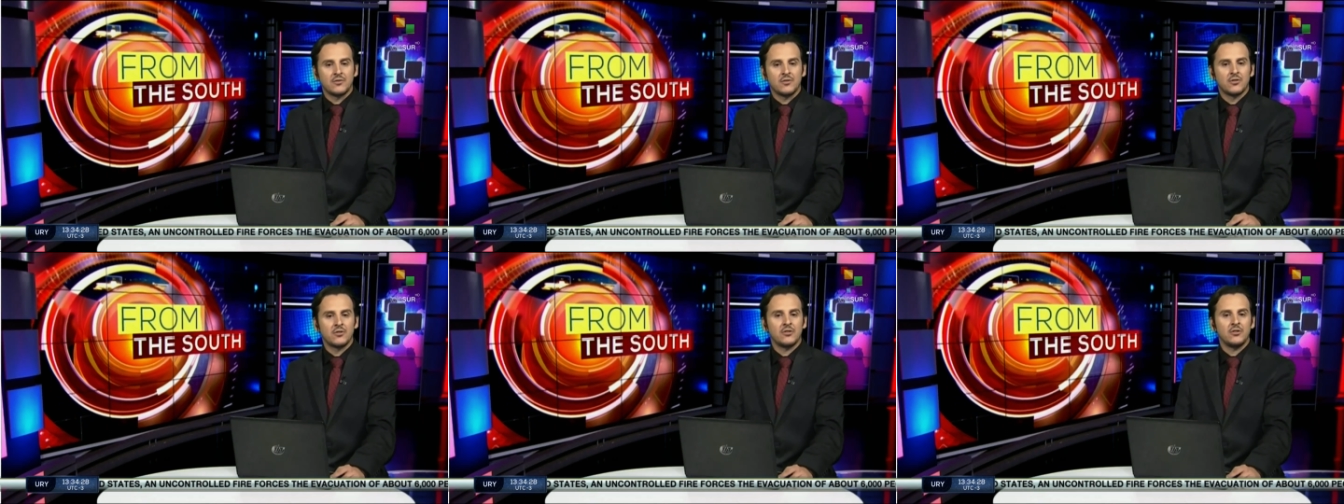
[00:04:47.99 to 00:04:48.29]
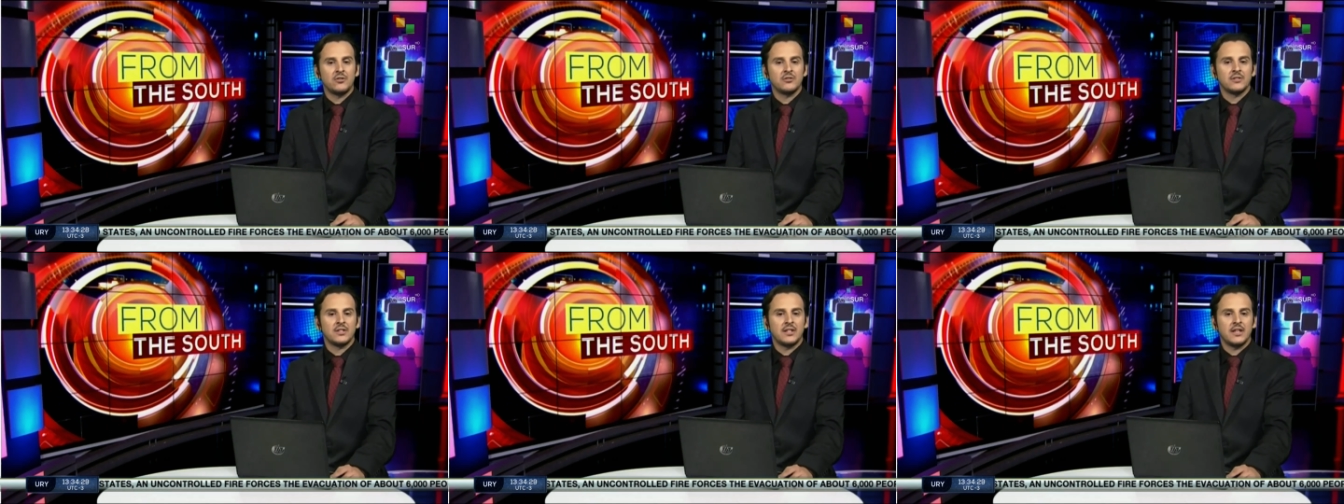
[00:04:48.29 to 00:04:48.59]
for
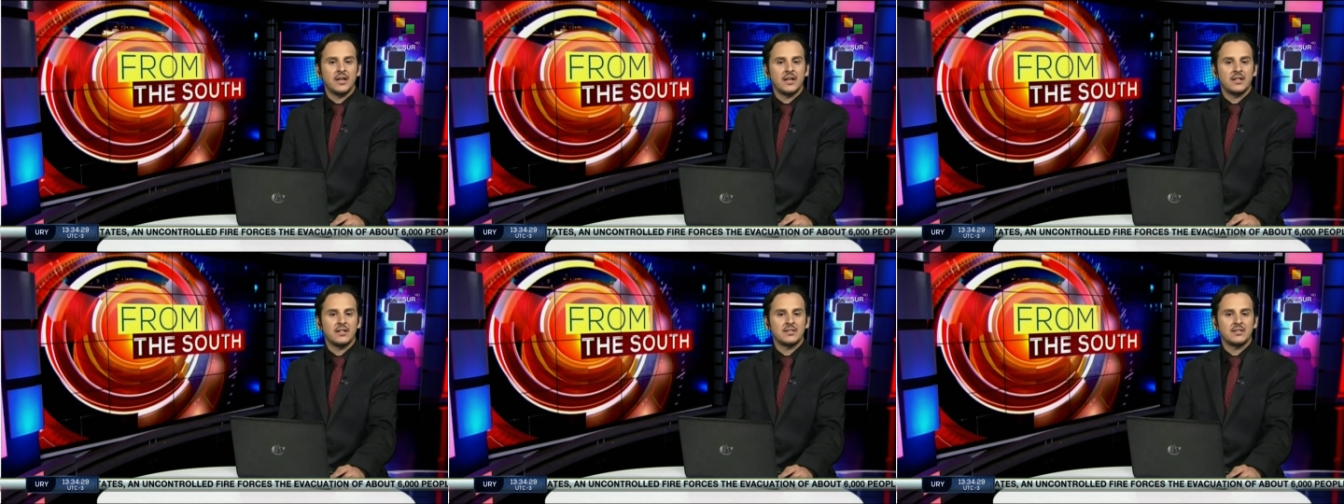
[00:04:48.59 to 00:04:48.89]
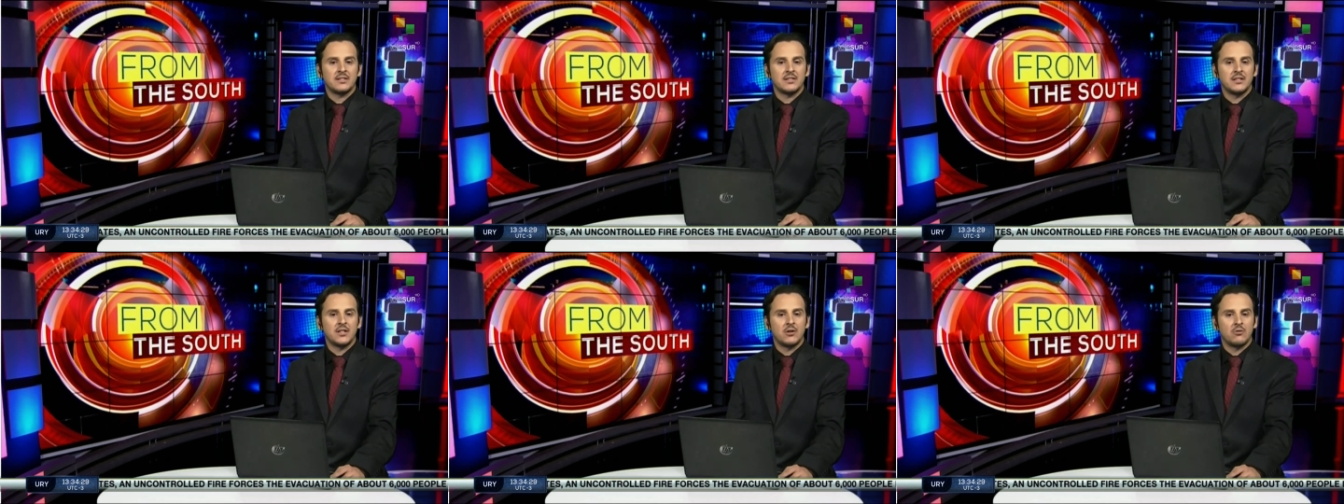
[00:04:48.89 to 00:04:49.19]
all the
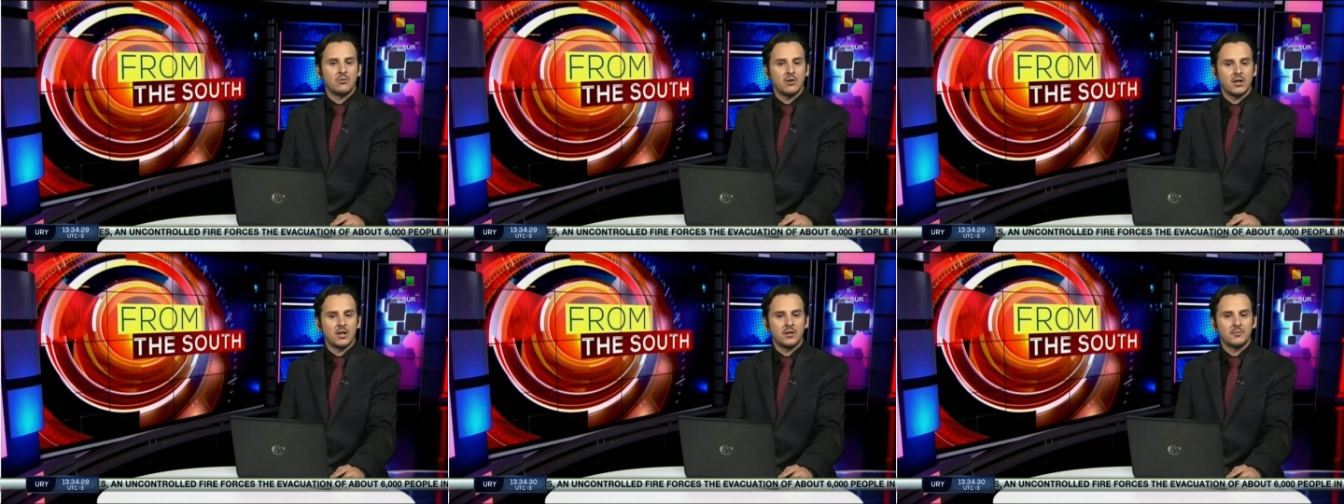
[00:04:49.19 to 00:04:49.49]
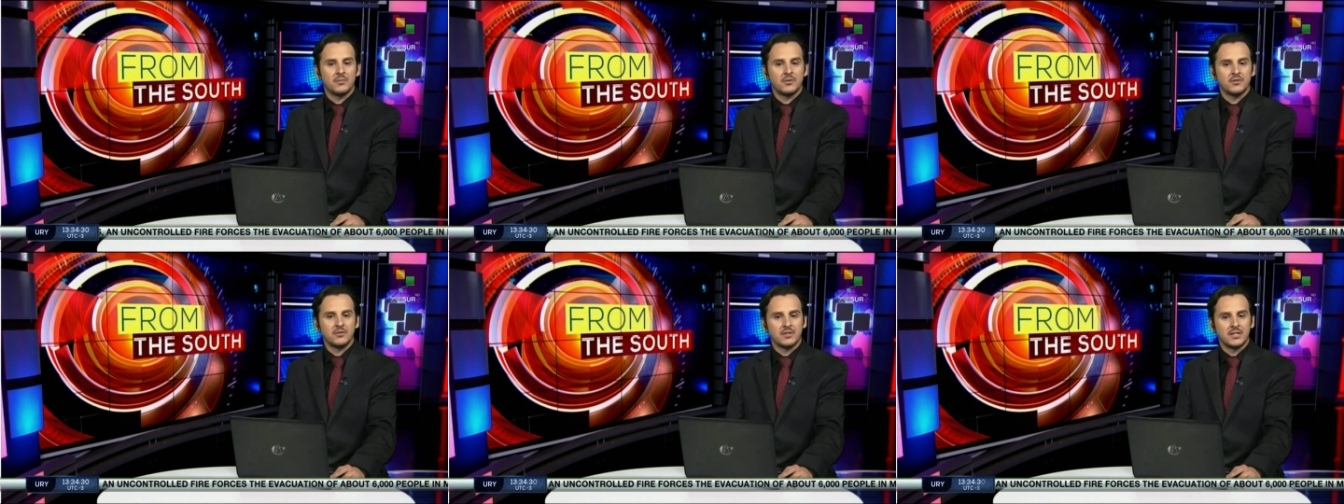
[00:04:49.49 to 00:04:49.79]
latest in the
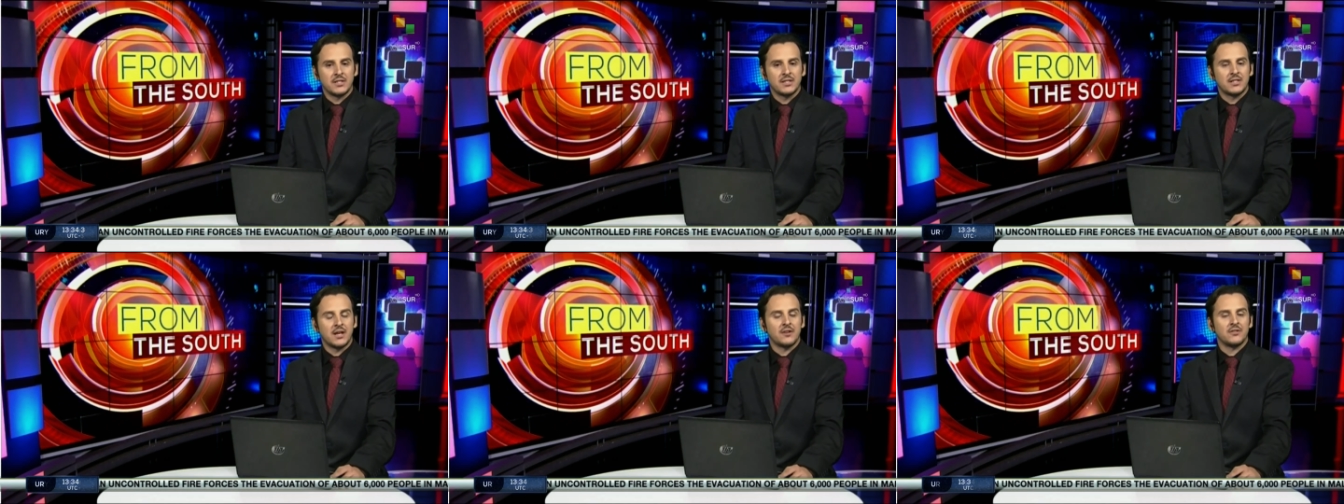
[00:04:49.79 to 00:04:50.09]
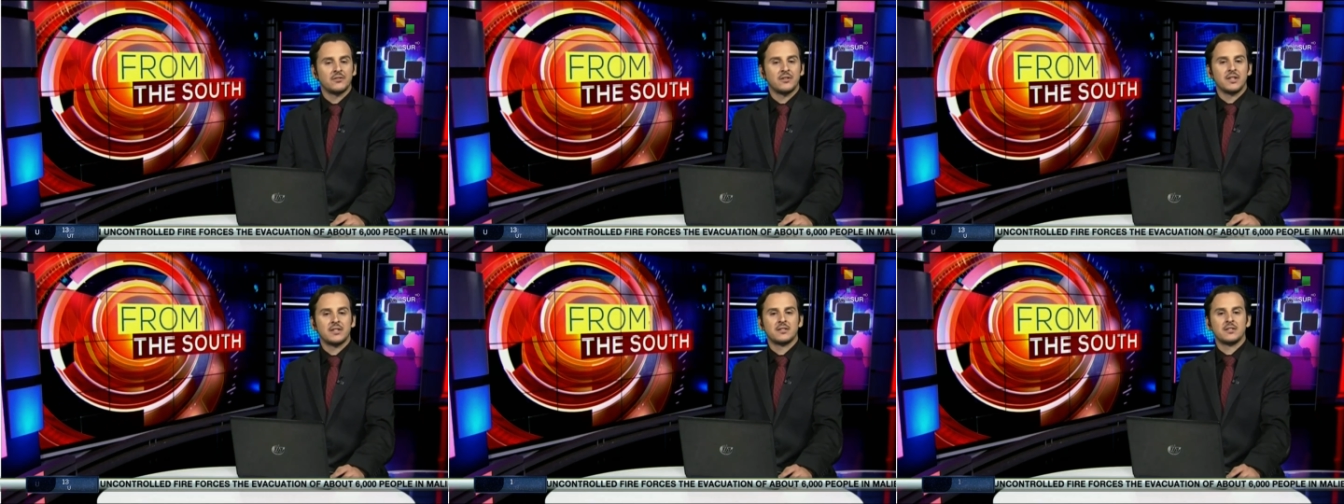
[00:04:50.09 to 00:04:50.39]
run-up to this
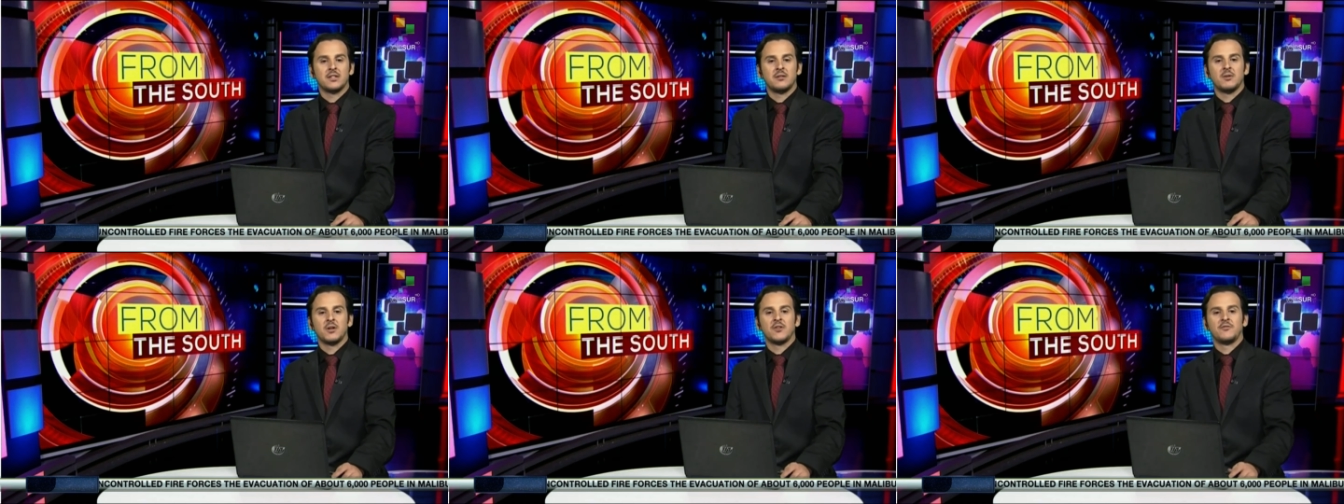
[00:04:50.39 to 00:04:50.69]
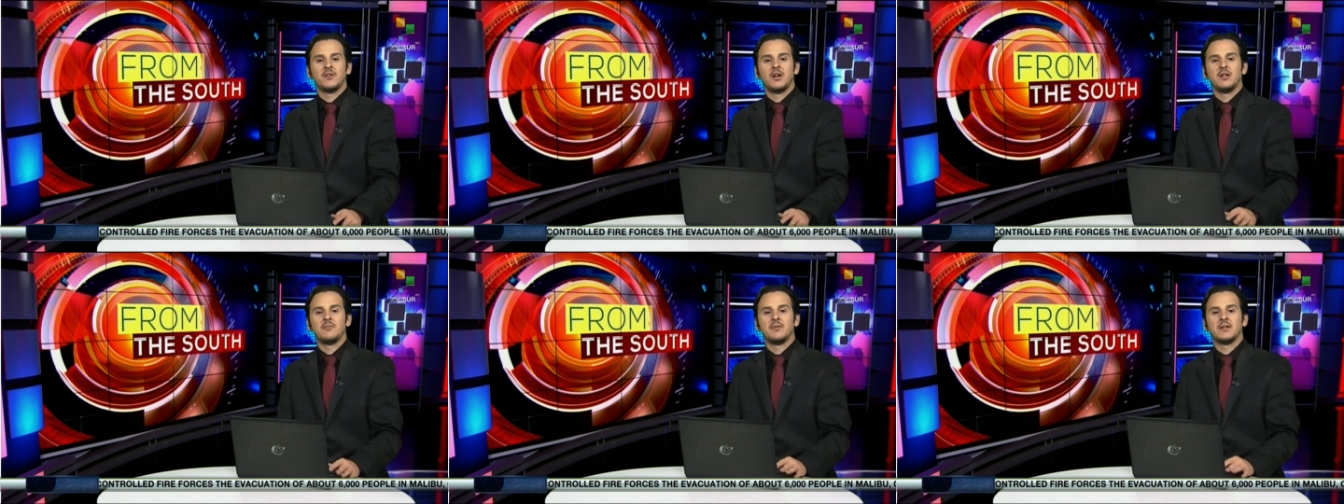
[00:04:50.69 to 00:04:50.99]
Saturday summit
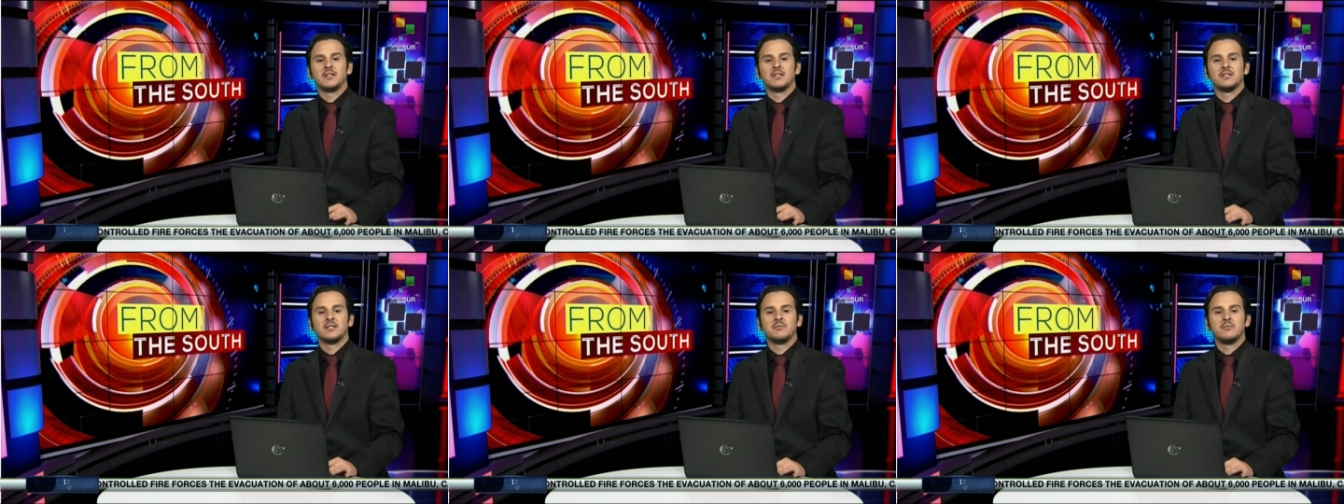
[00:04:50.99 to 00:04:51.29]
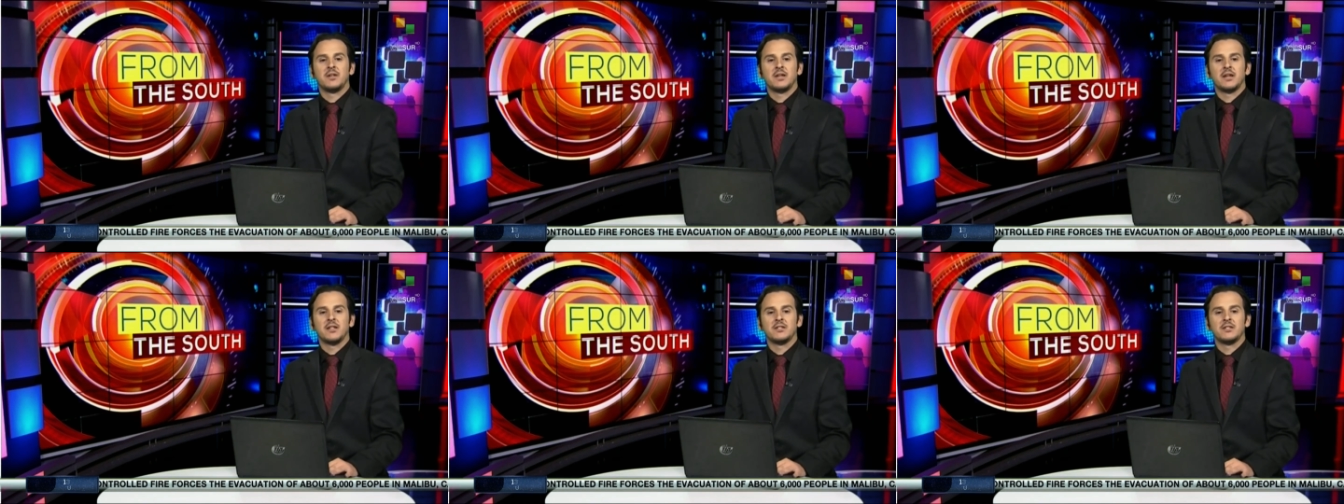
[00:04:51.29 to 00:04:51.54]
of ALBA-T C P